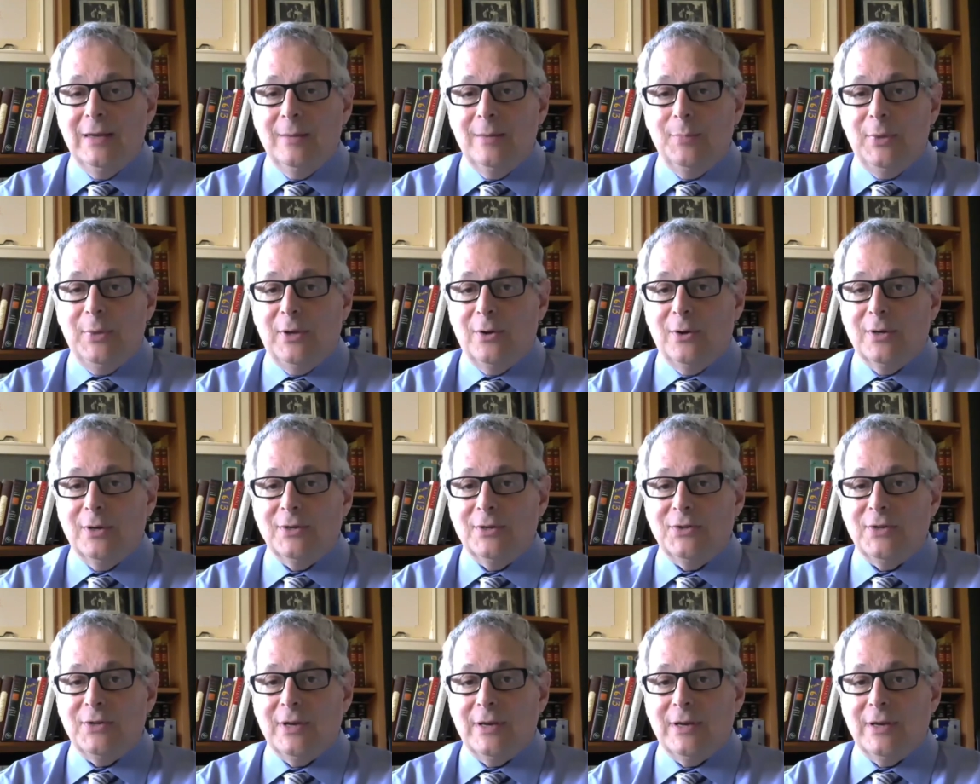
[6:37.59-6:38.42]

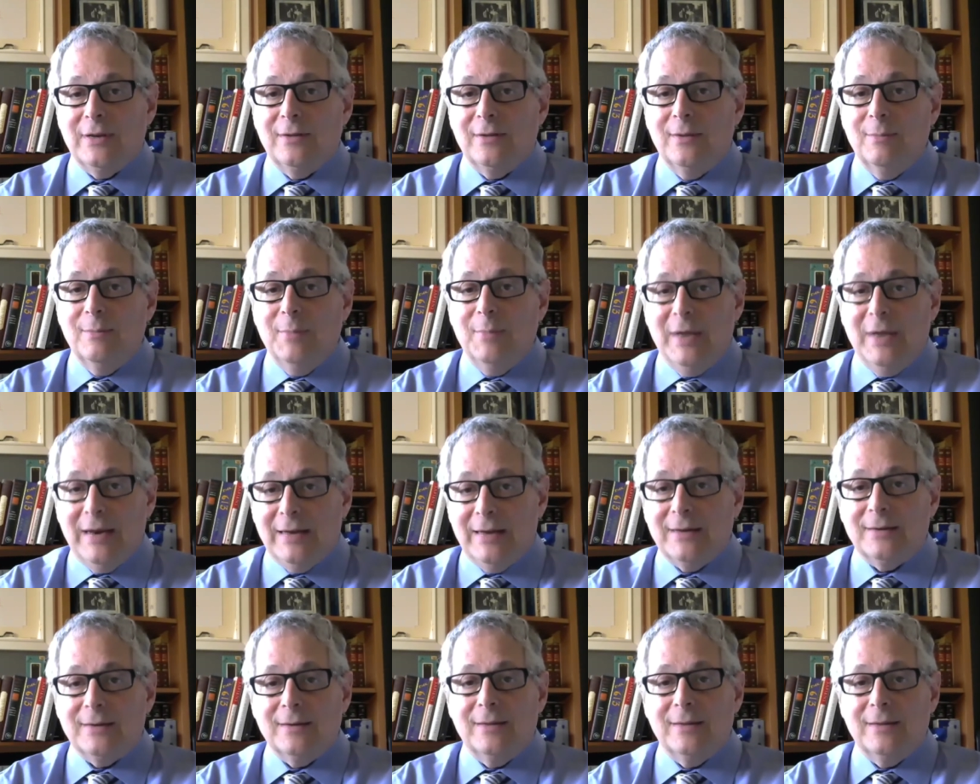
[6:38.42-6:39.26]
because the
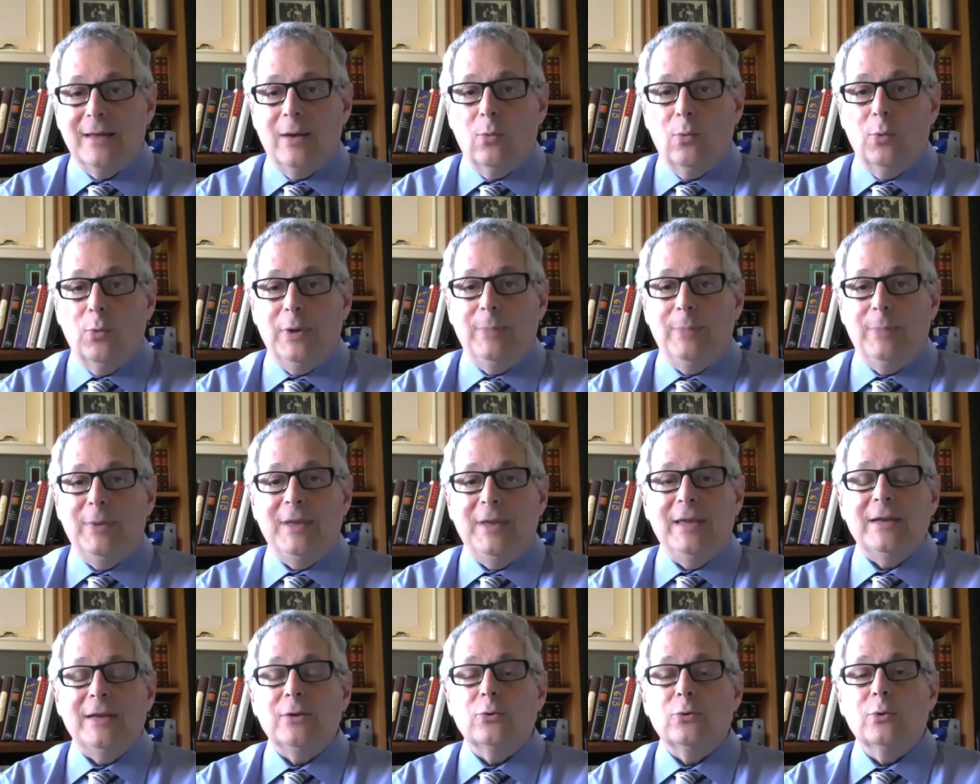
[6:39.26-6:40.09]
minute that we
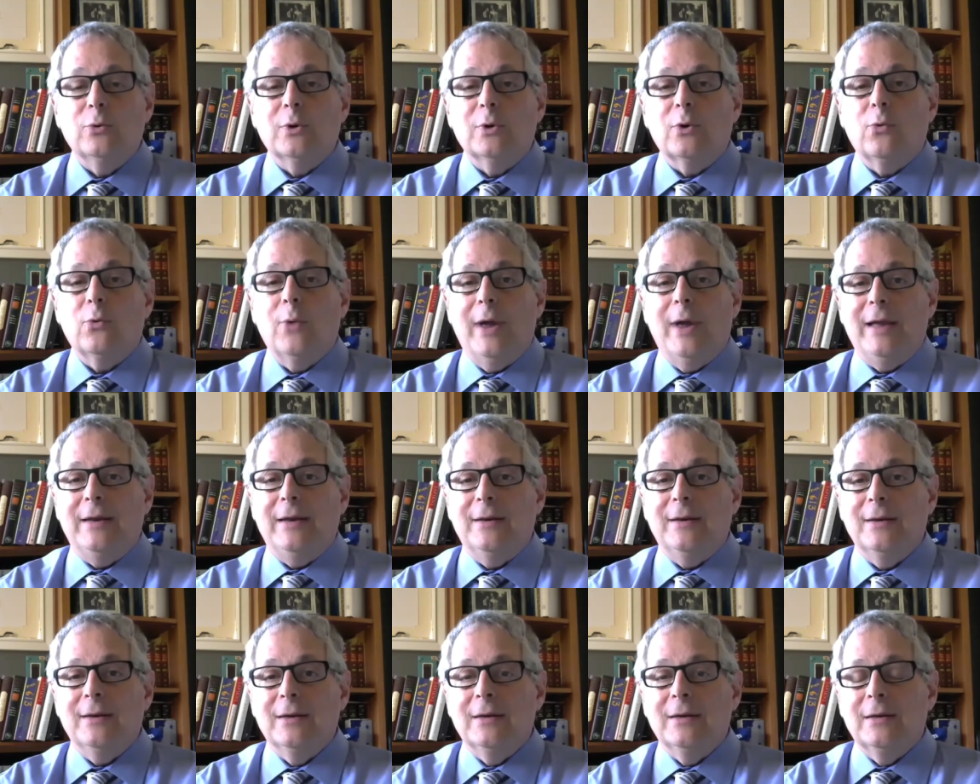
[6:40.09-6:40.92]
begin to
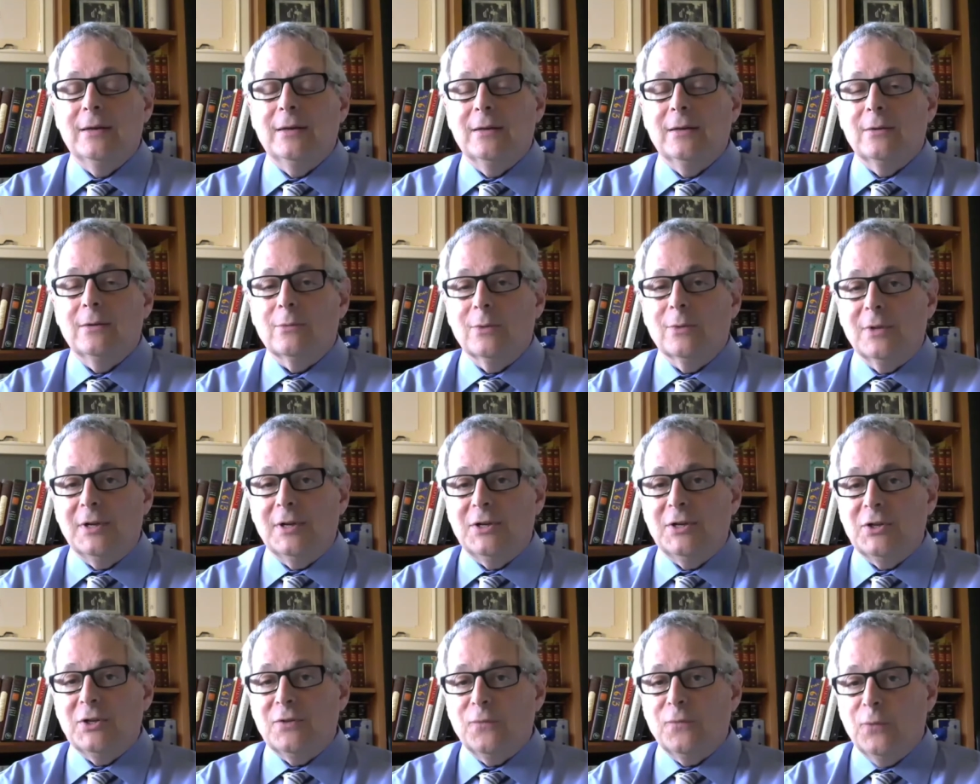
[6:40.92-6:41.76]
equate
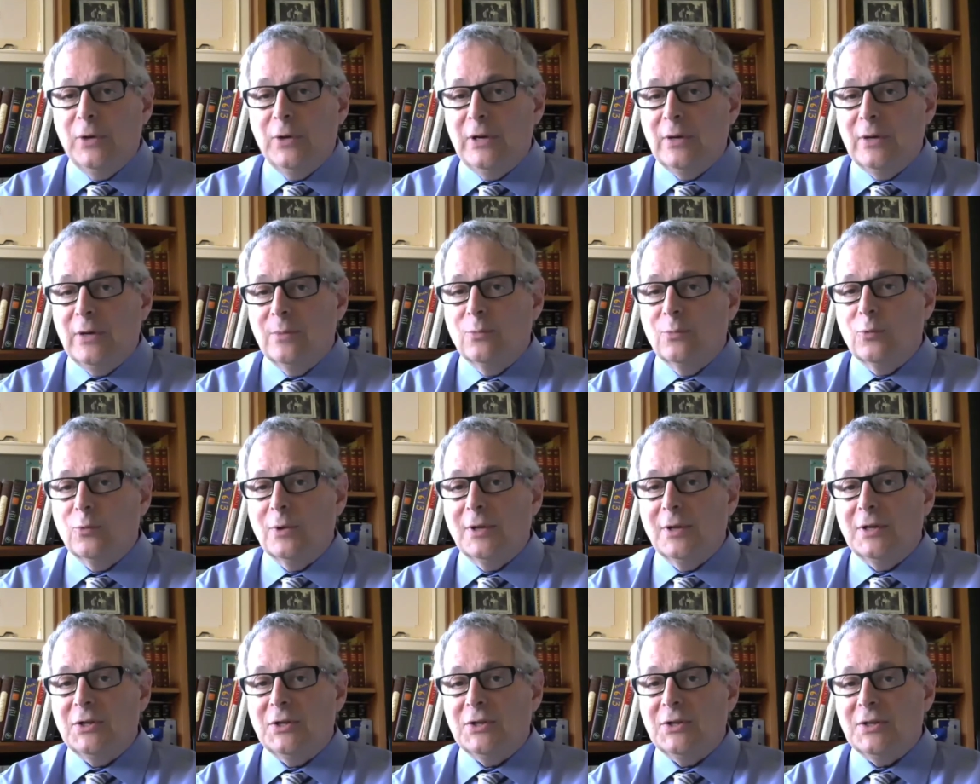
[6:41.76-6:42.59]
religious freedom,
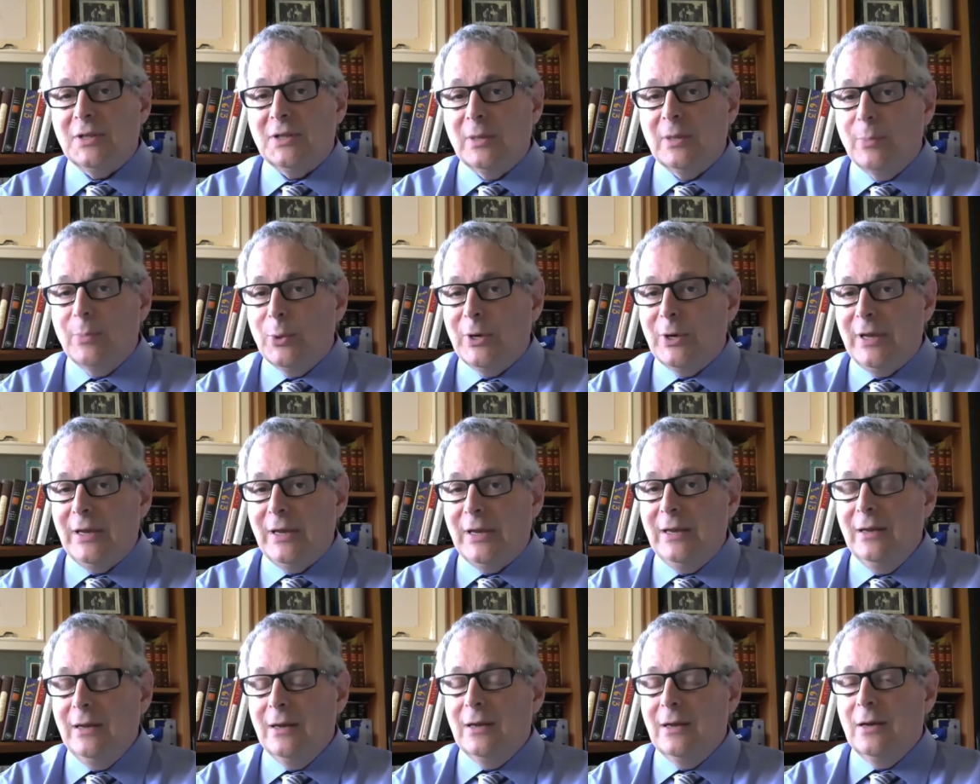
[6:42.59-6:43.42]
religious
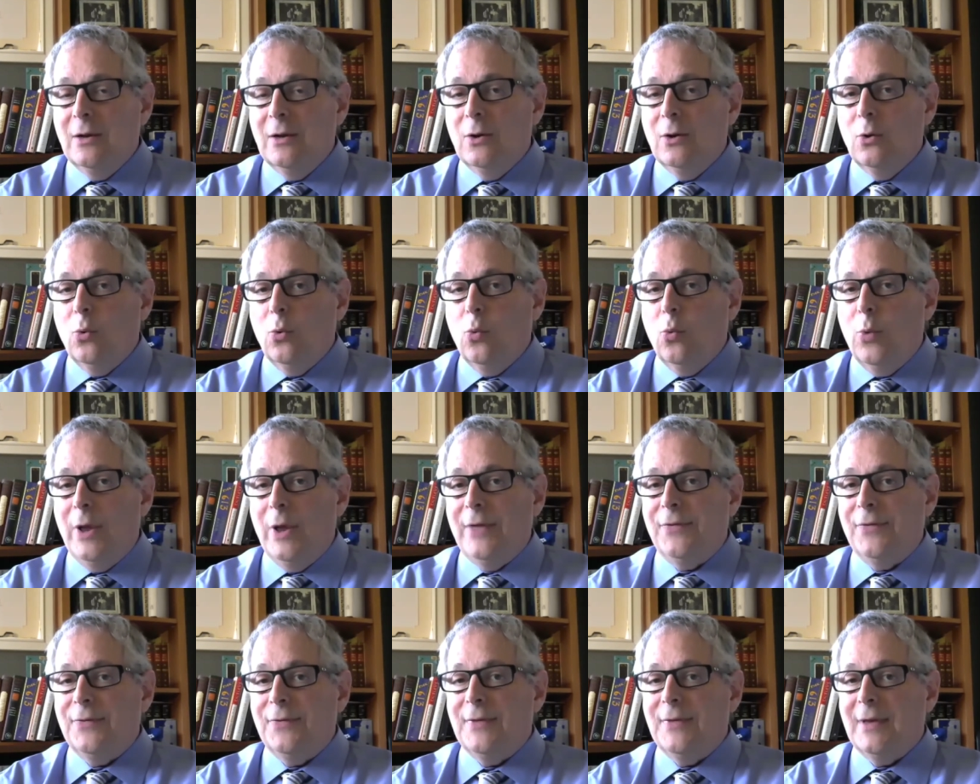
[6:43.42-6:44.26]
liberty
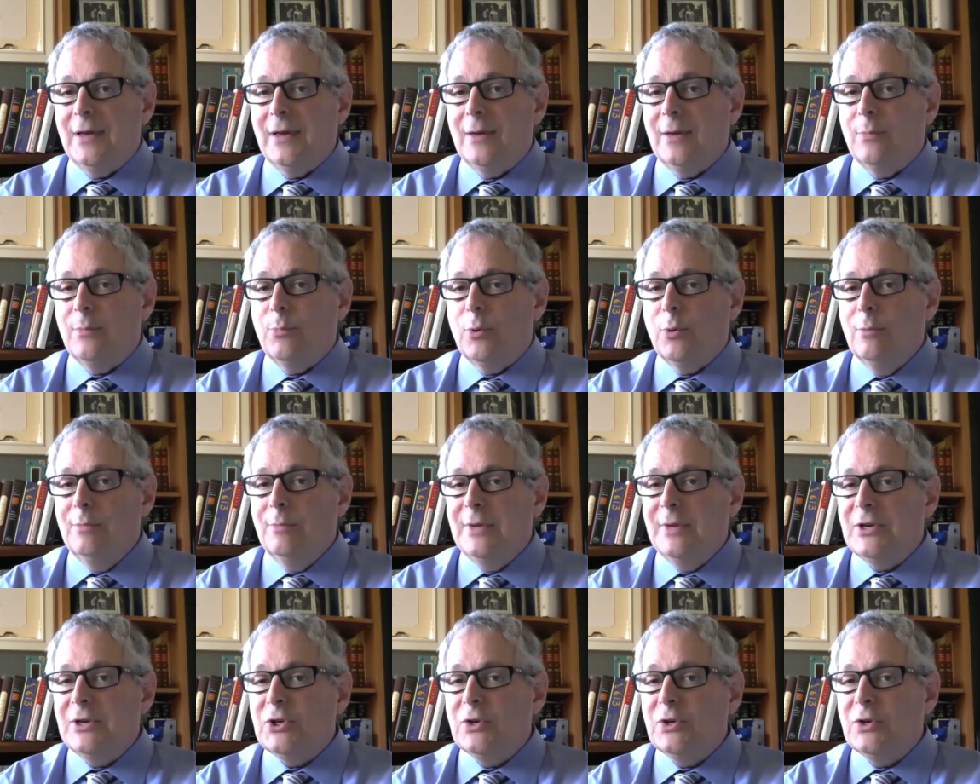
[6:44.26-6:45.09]
with
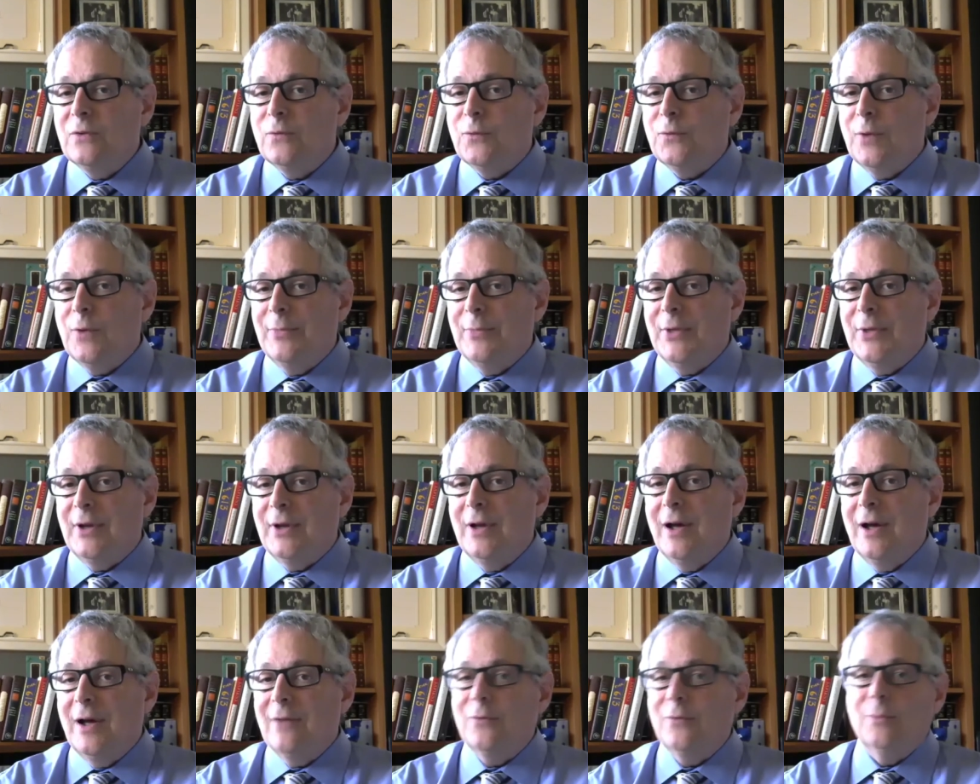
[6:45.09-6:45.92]
permission from the
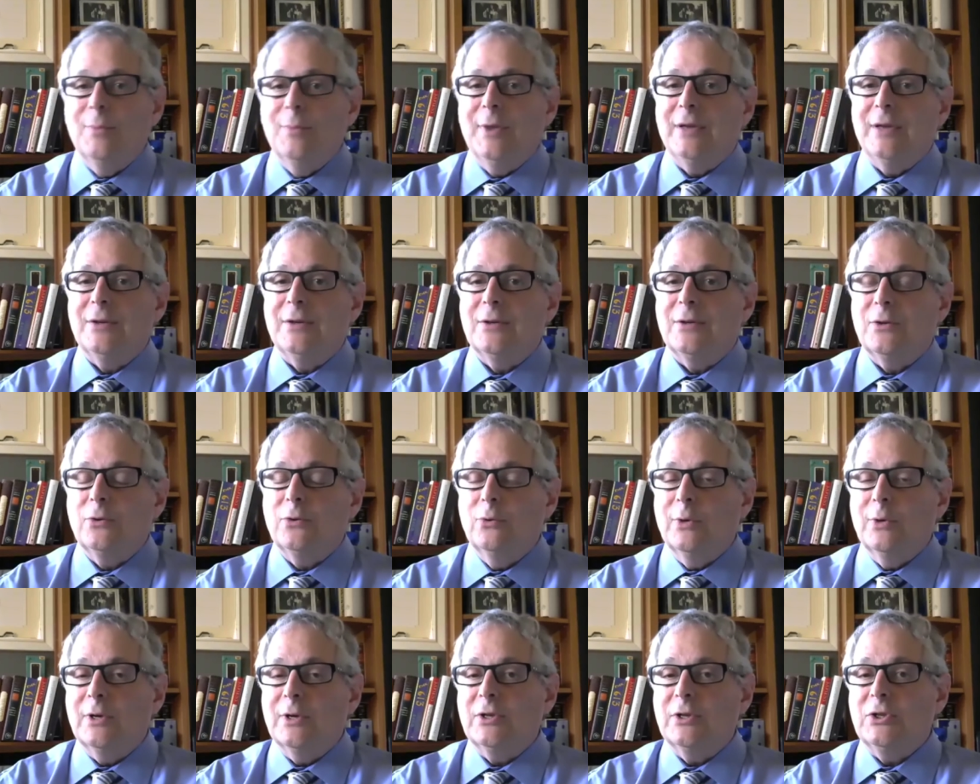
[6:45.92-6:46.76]
government
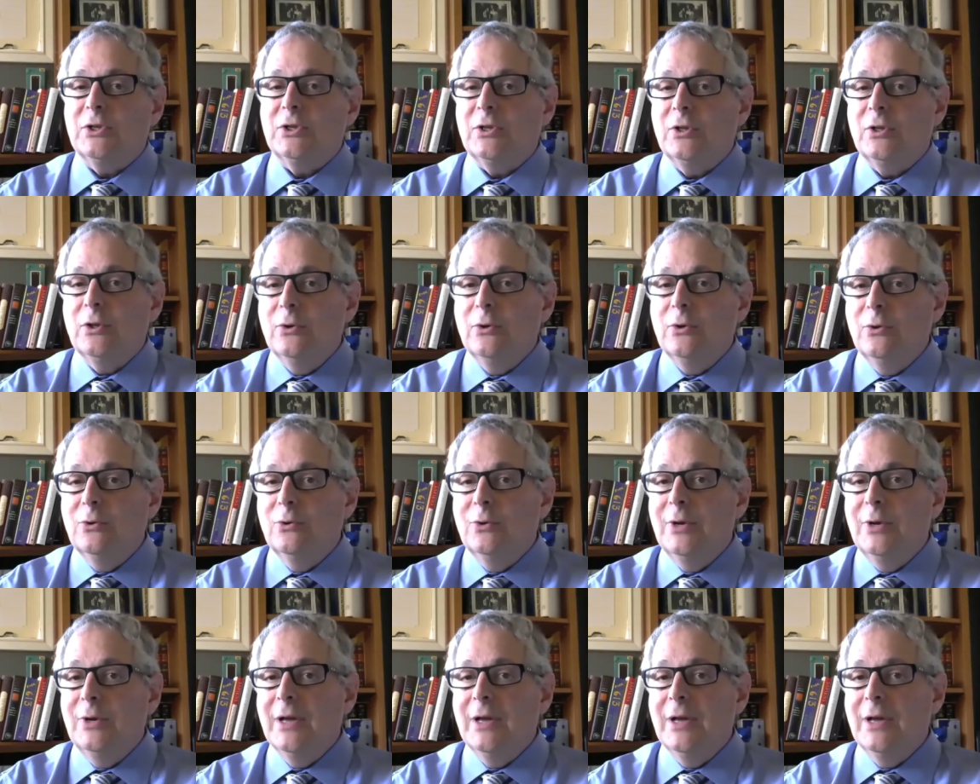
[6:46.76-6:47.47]
to exclude